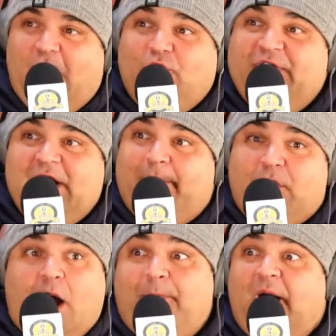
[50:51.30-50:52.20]
only
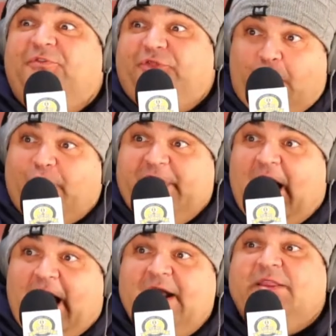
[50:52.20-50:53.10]
number above
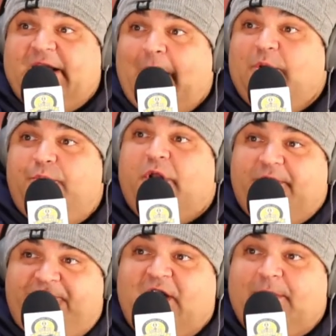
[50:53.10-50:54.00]
39 that I would put on
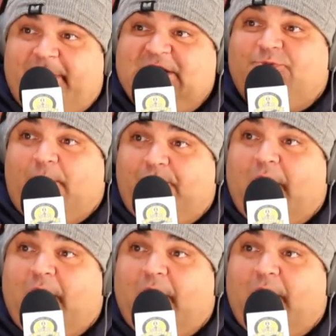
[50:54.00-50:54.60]
a fucking baseball player.